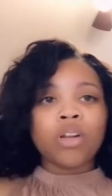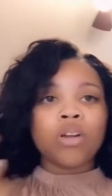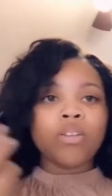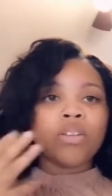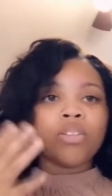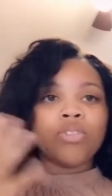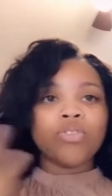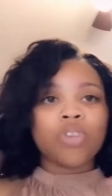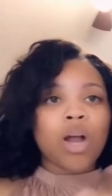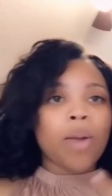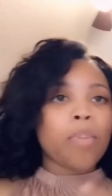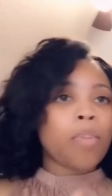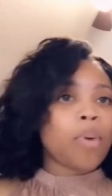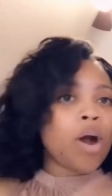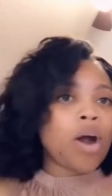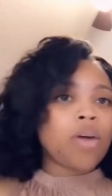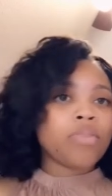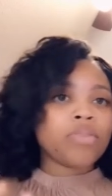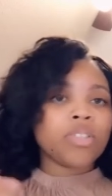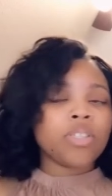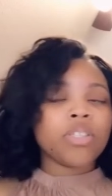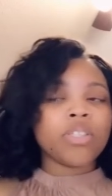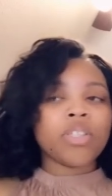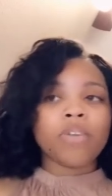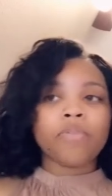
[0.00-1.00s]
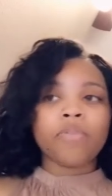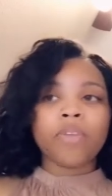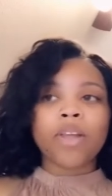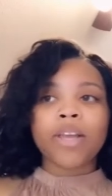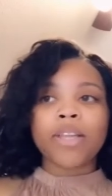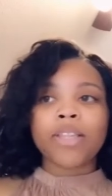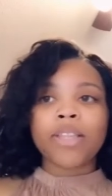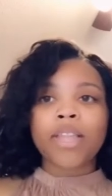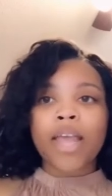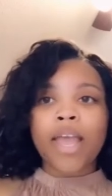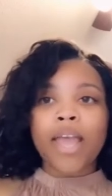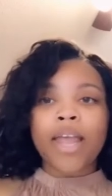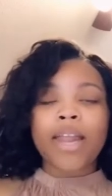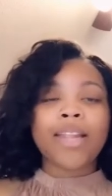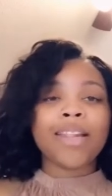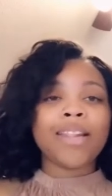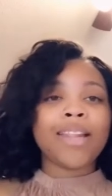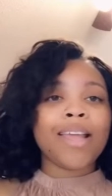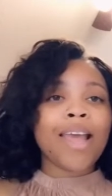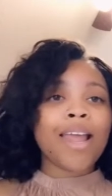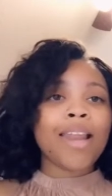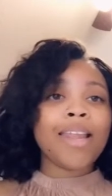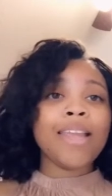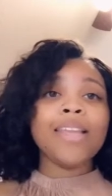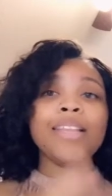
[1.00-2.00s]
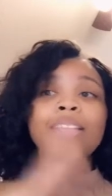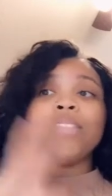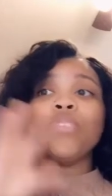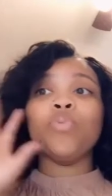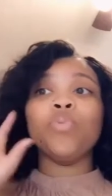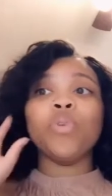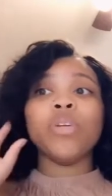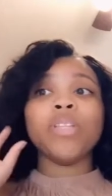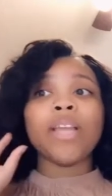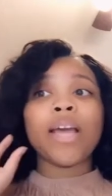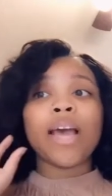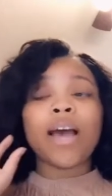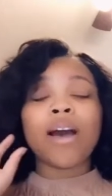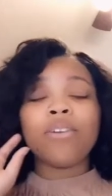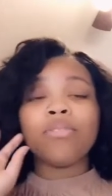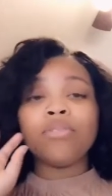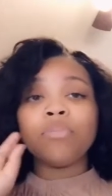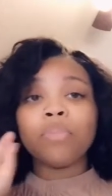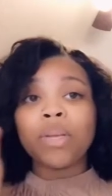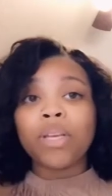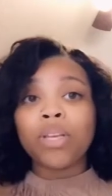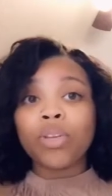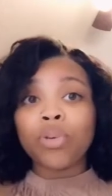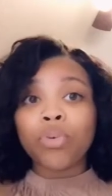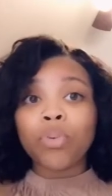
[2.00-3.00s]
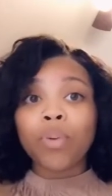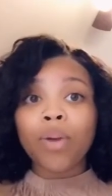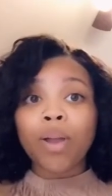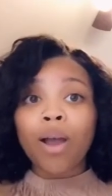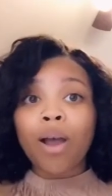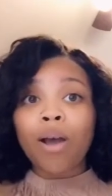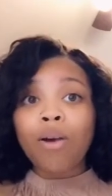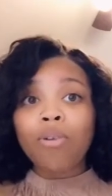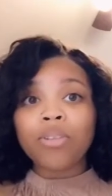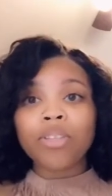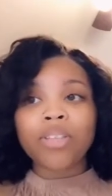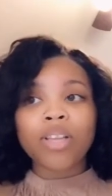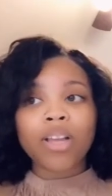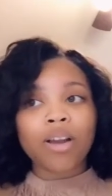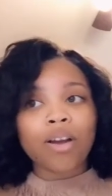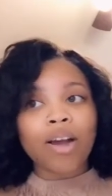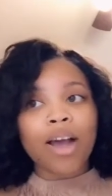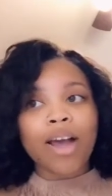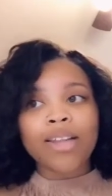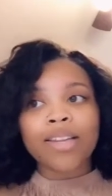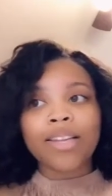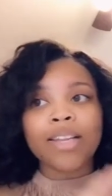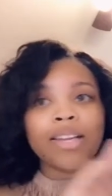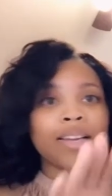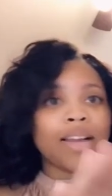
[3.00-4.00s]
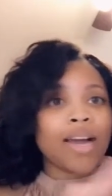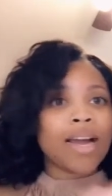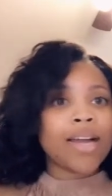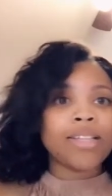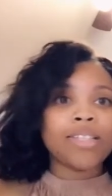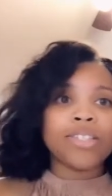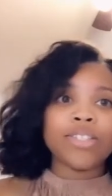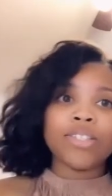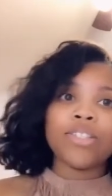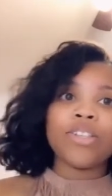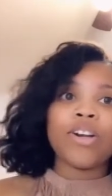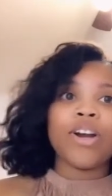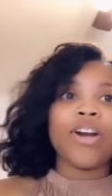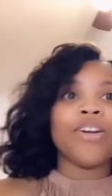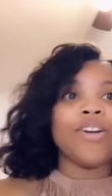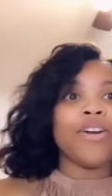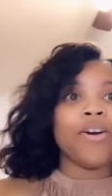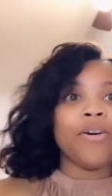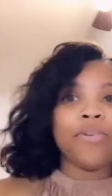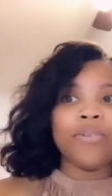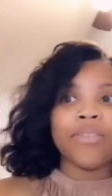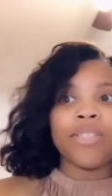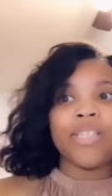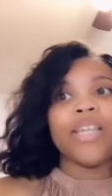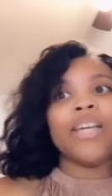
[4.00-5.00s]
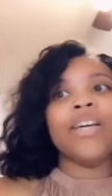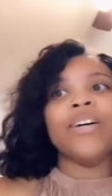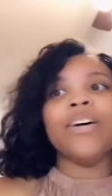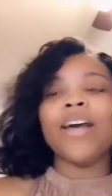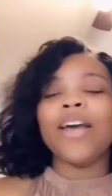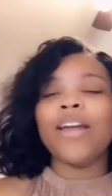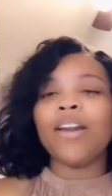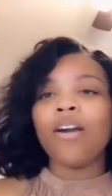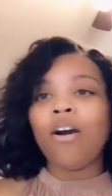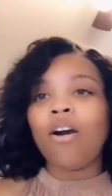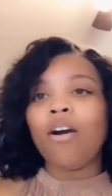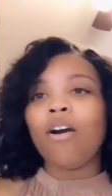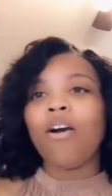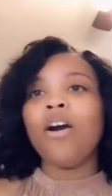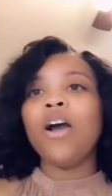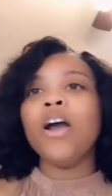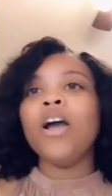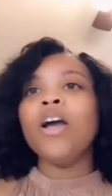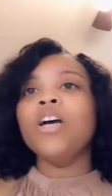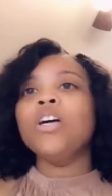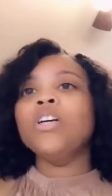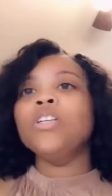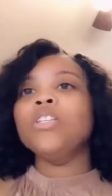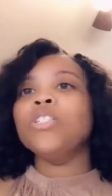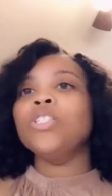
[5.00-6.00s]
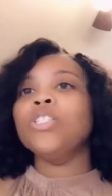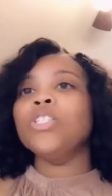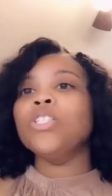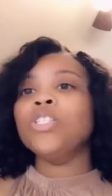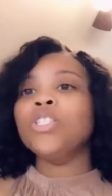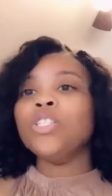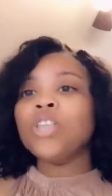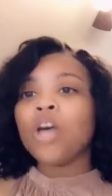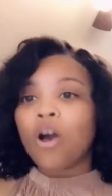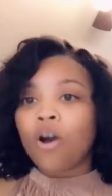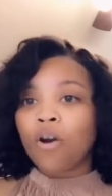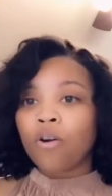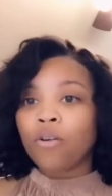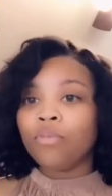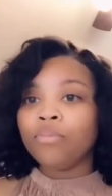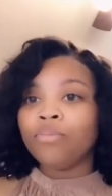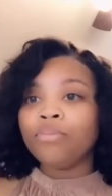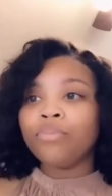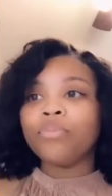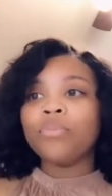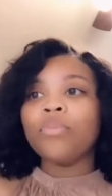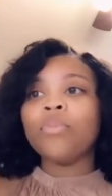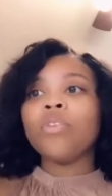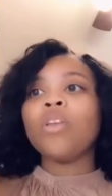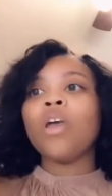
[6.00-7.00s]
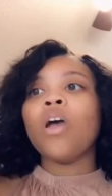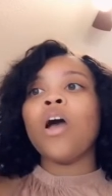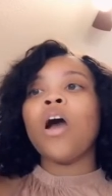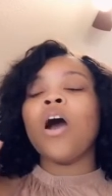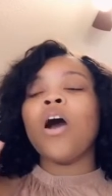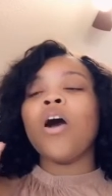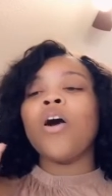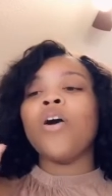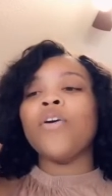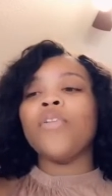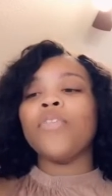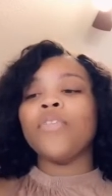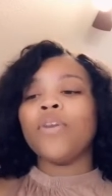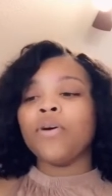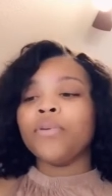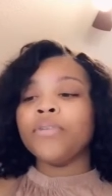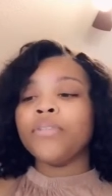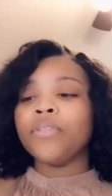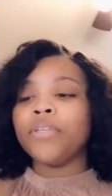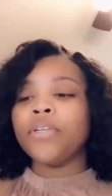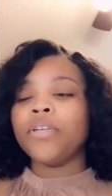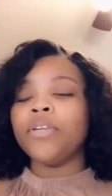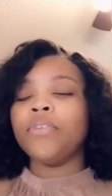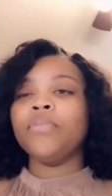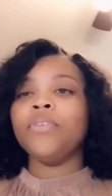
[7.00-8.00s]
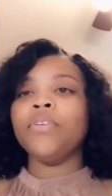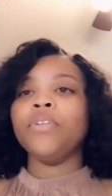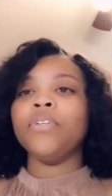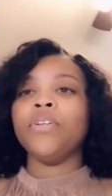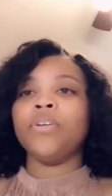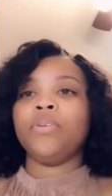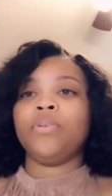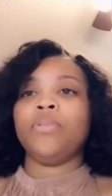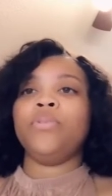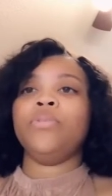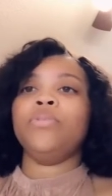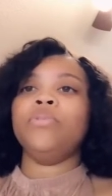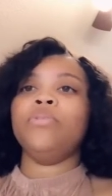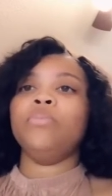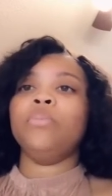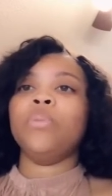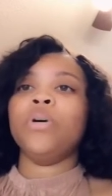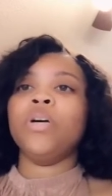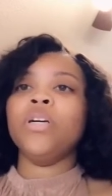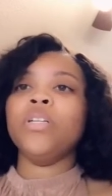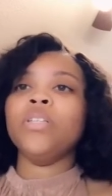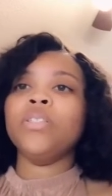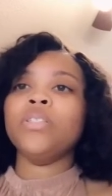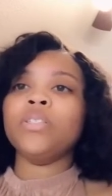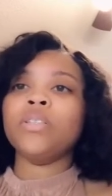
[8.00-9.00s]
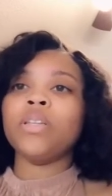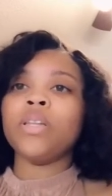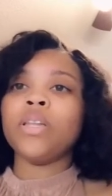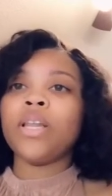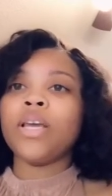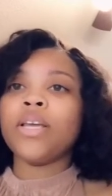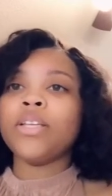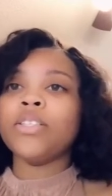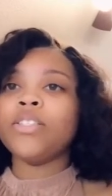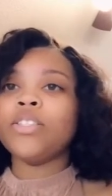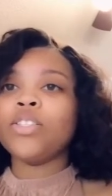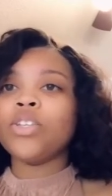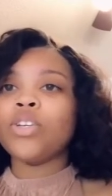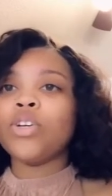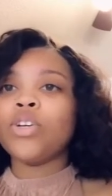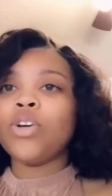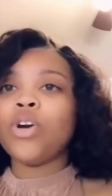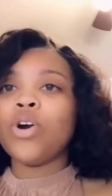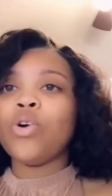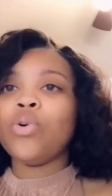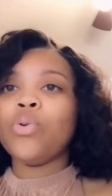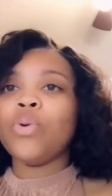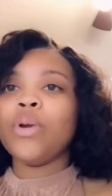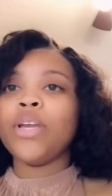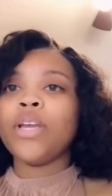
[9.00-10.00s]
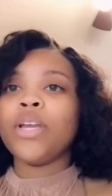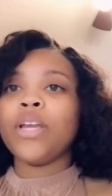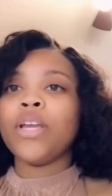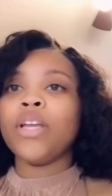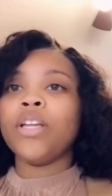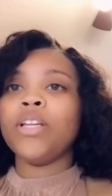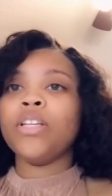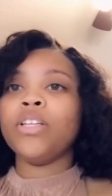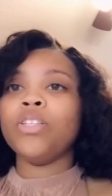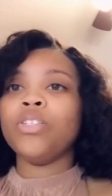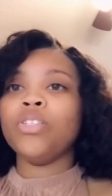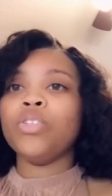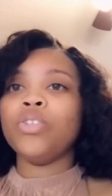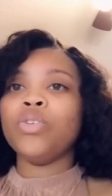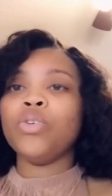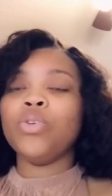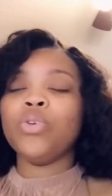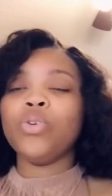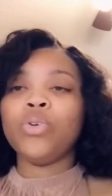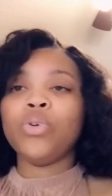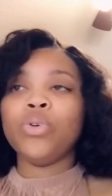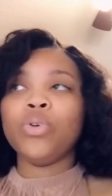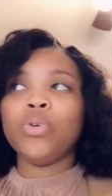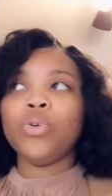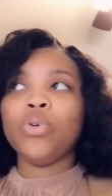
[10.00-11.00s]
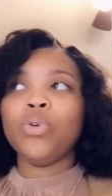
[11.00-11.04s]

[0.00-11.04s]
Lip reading: drop-offs and stuff like that. And that is without me doing wholesale. I did not start wholesale at all. So those are good for those 2 months. Let's go into